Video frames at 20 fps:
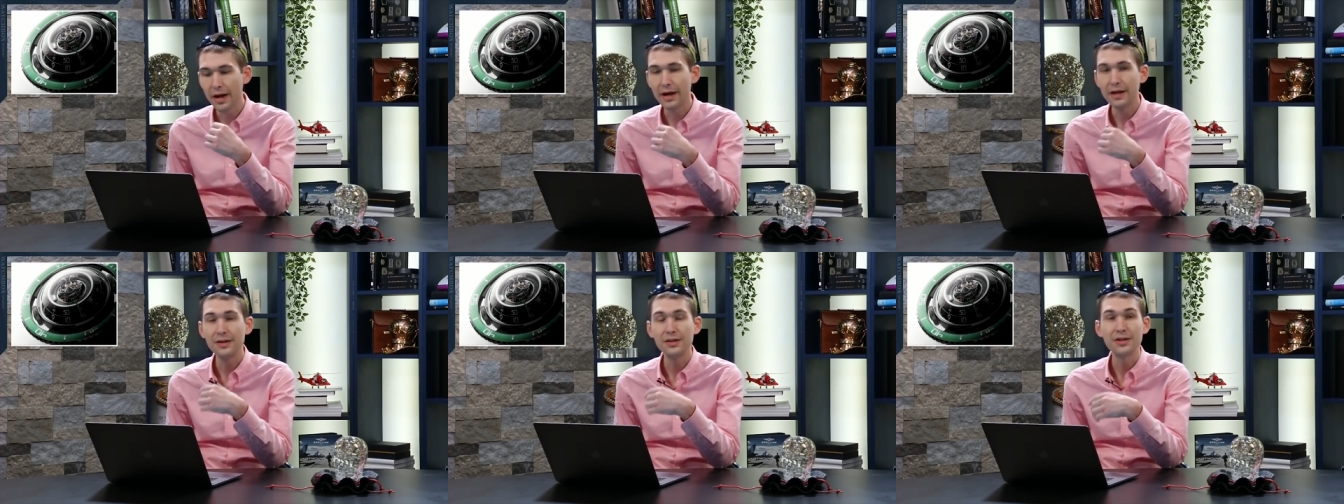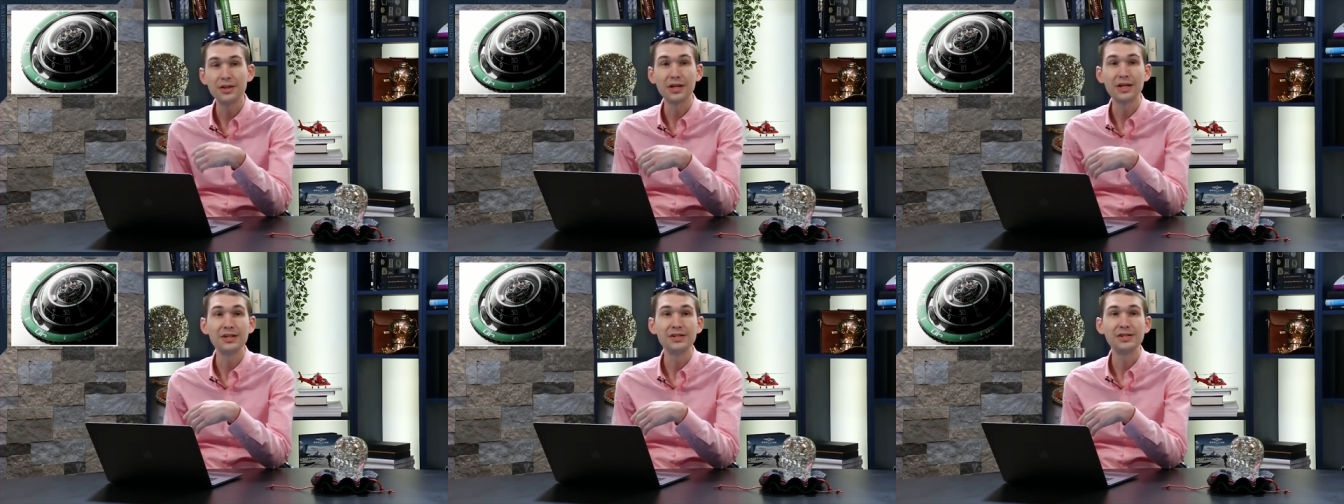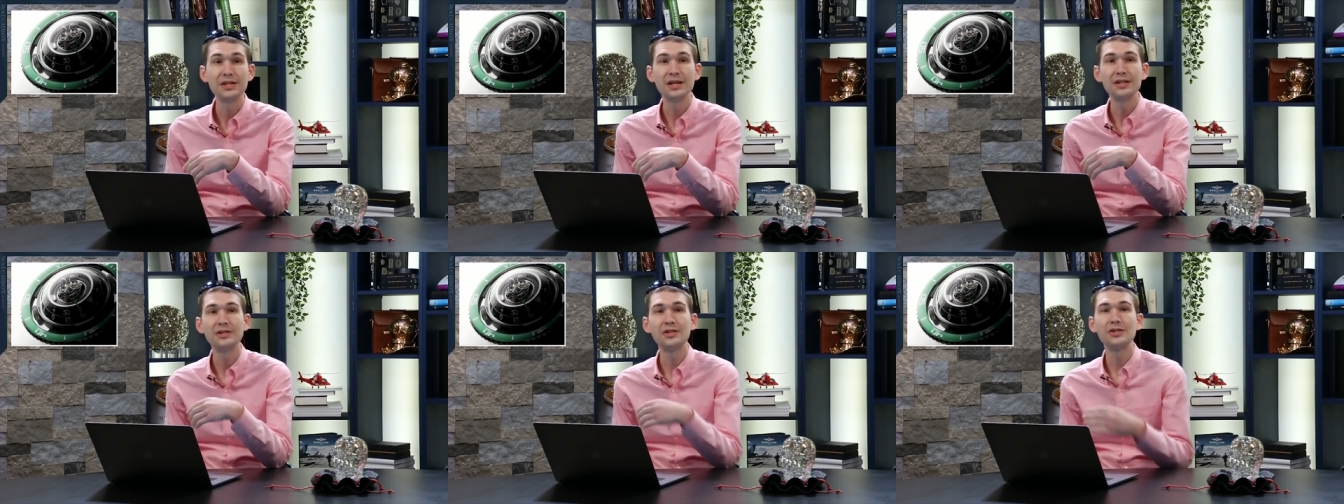and the
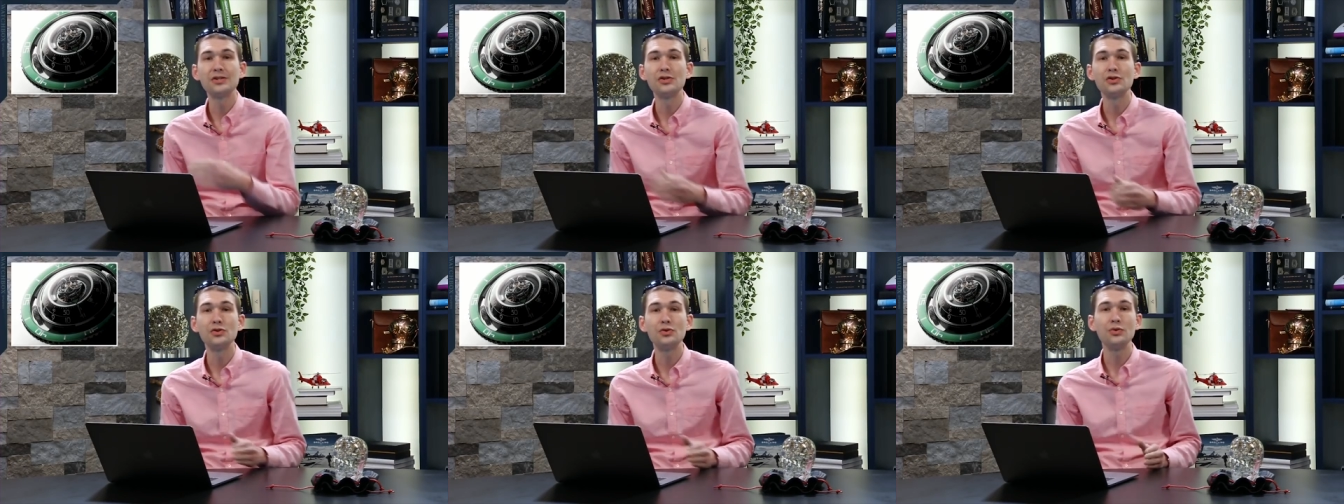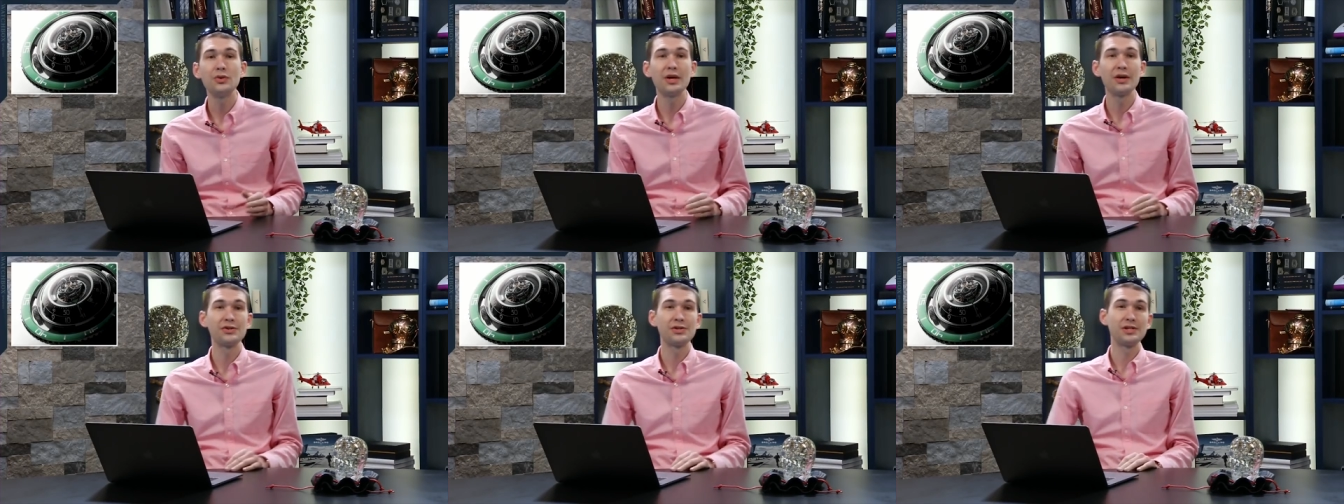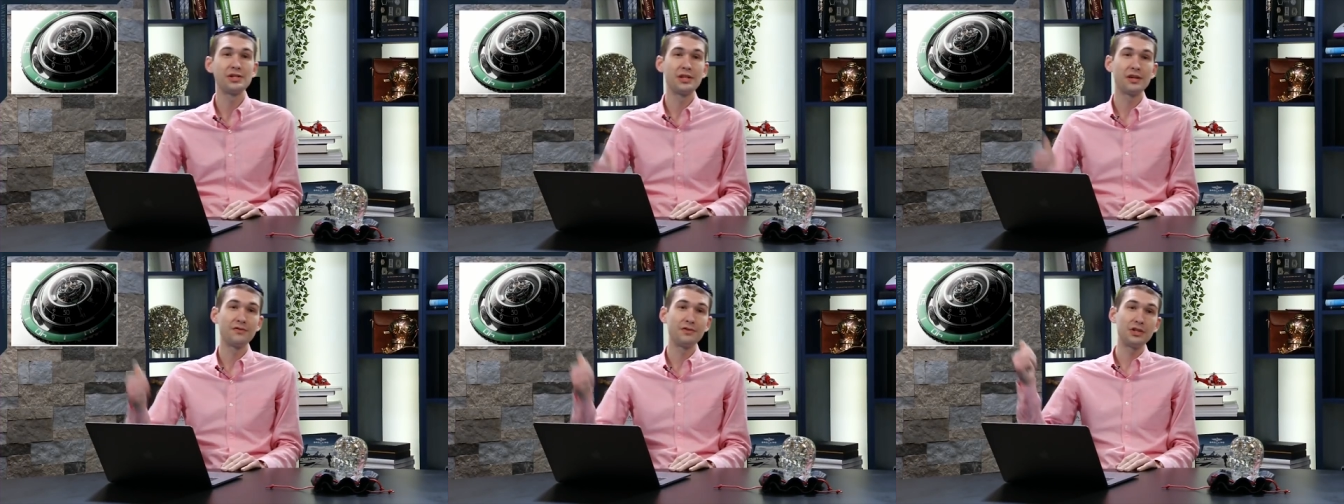consensus in
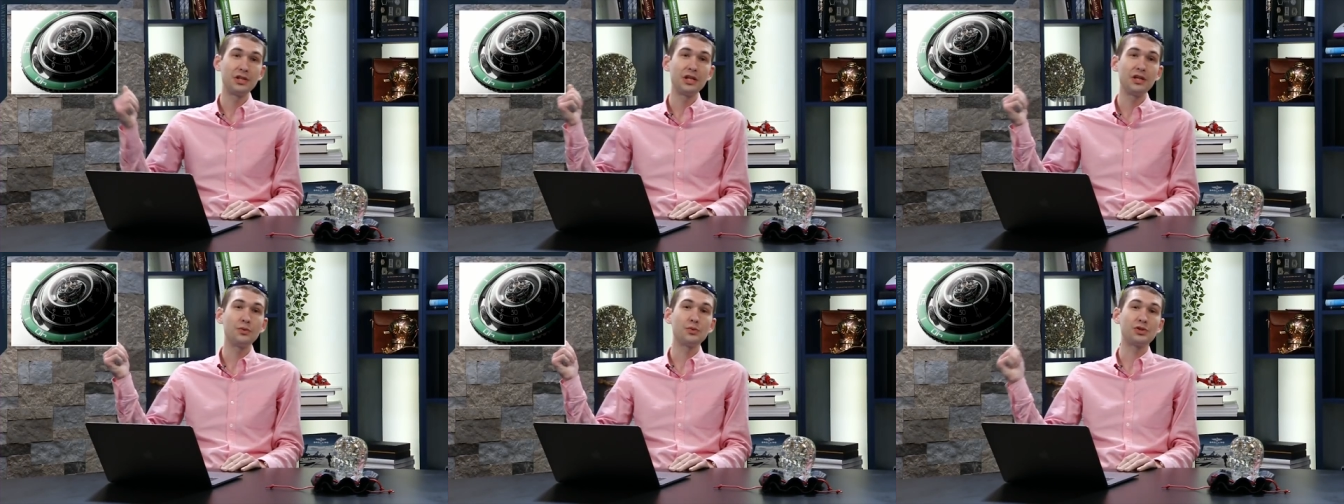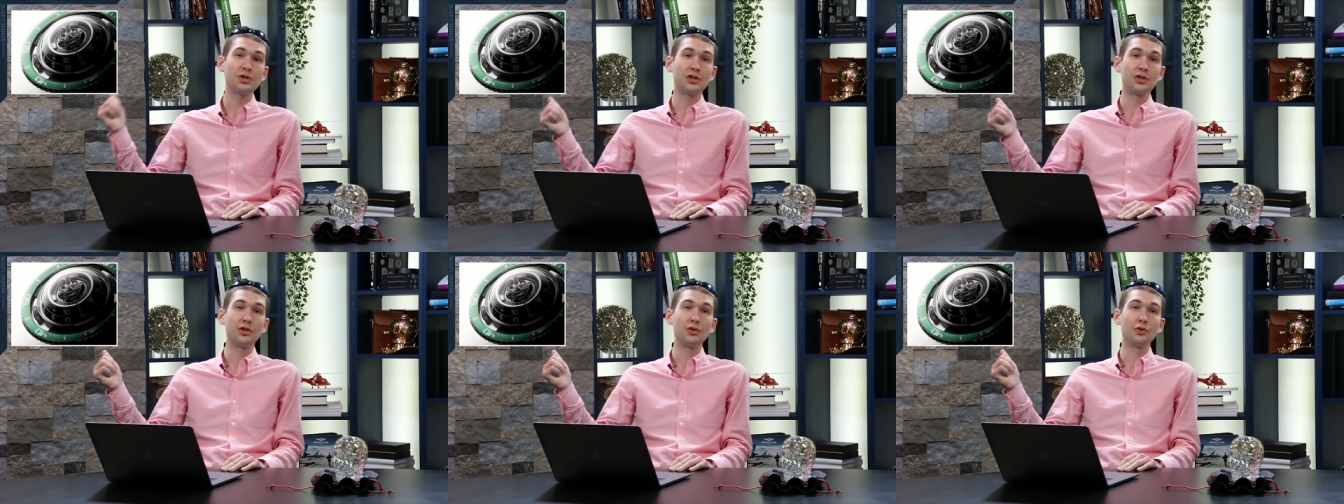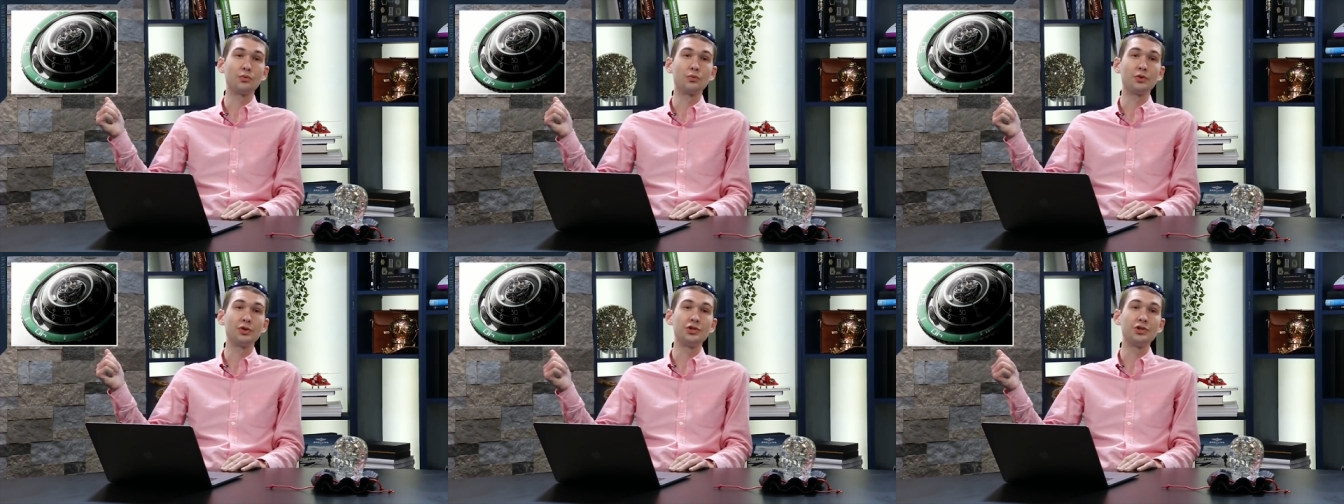2017 was that the
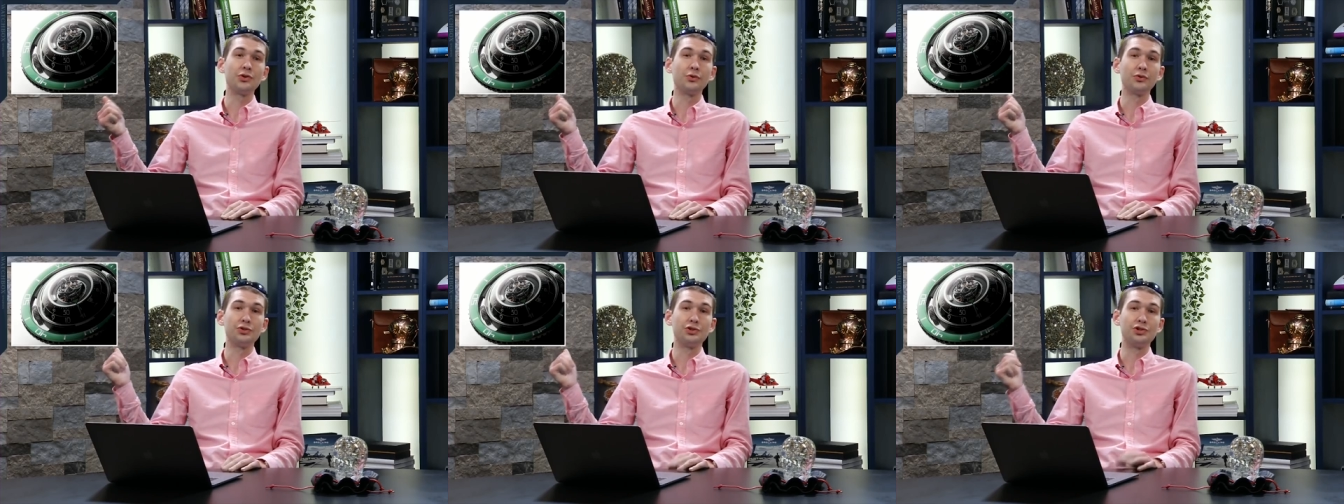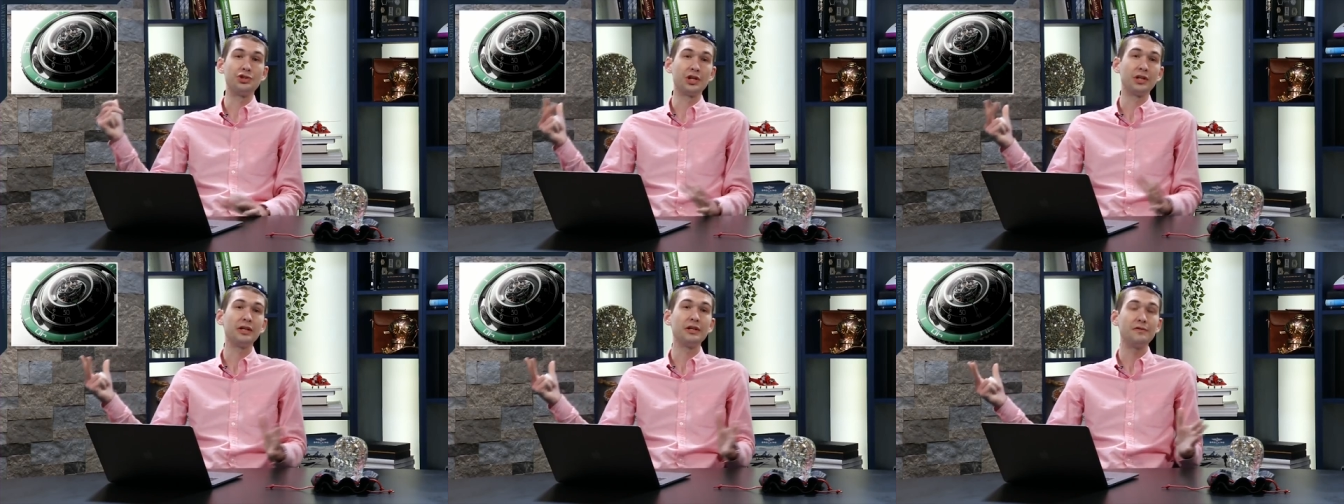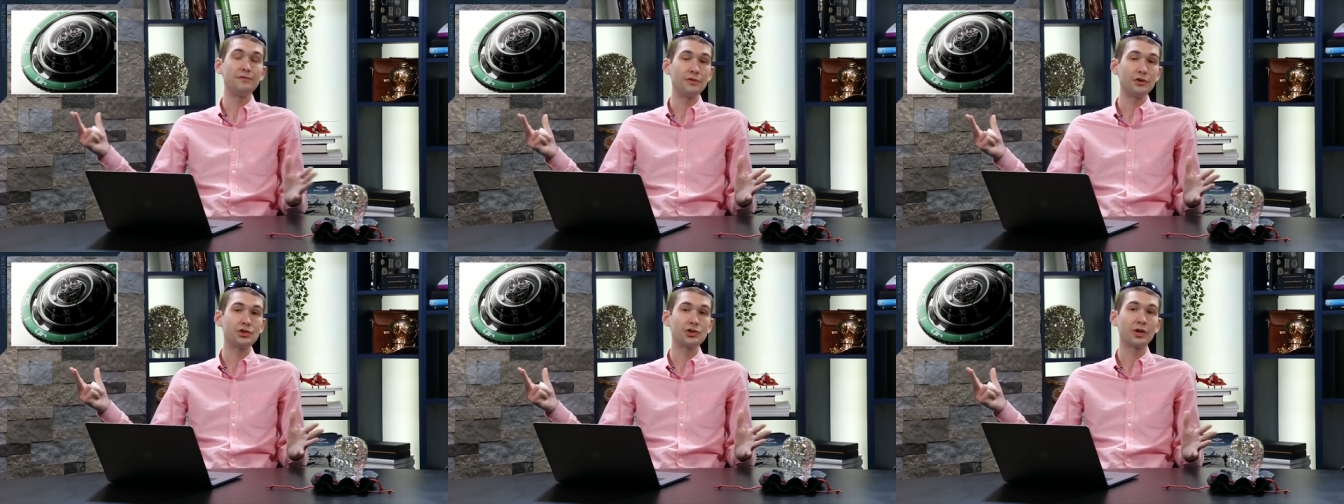original
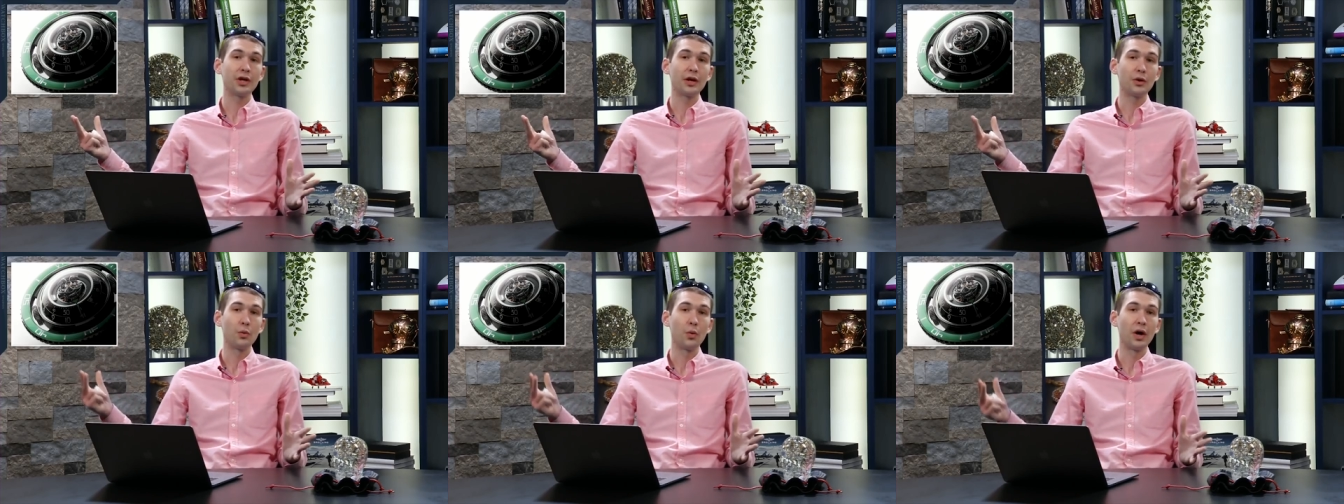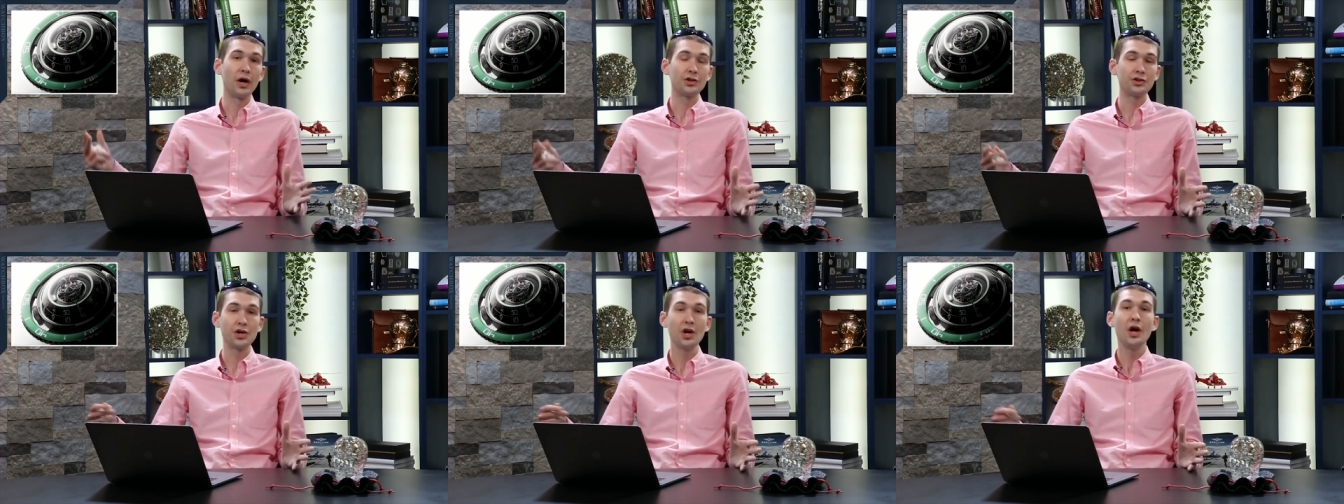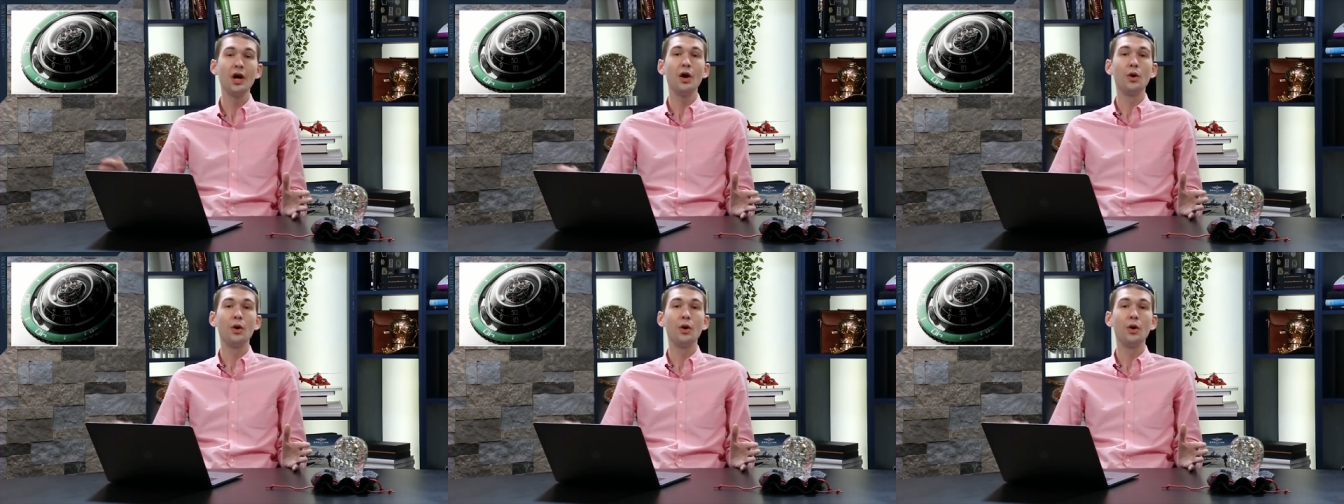jellyfish-like watch